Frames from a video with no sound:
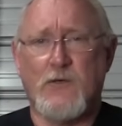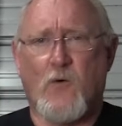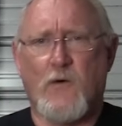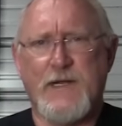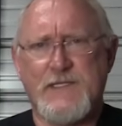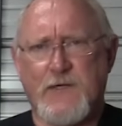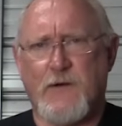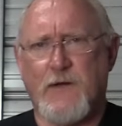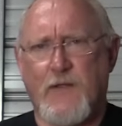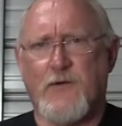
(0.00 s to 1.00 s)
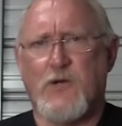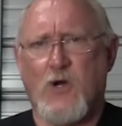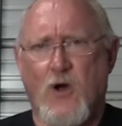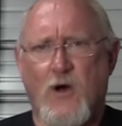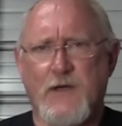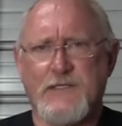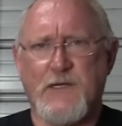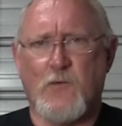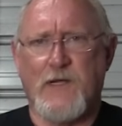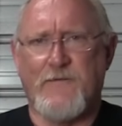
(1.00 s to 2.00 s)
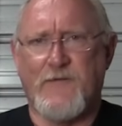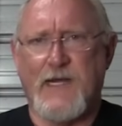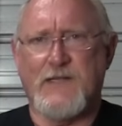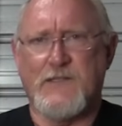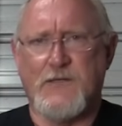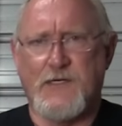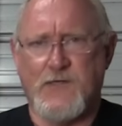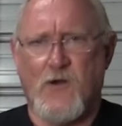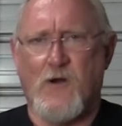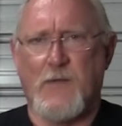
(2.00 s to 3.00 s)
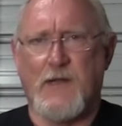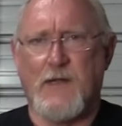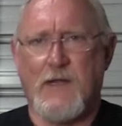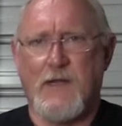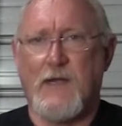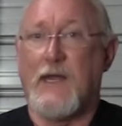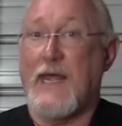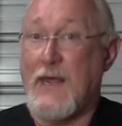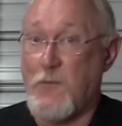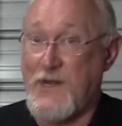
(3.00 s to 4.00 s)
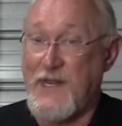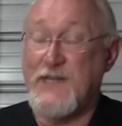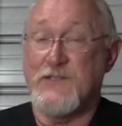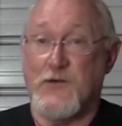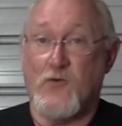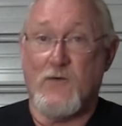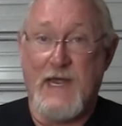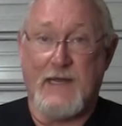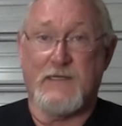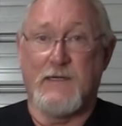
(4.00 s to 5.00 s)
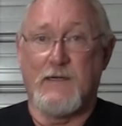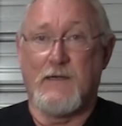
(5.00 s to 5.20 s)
or is there another cause that we have yet to determine and we need to correct?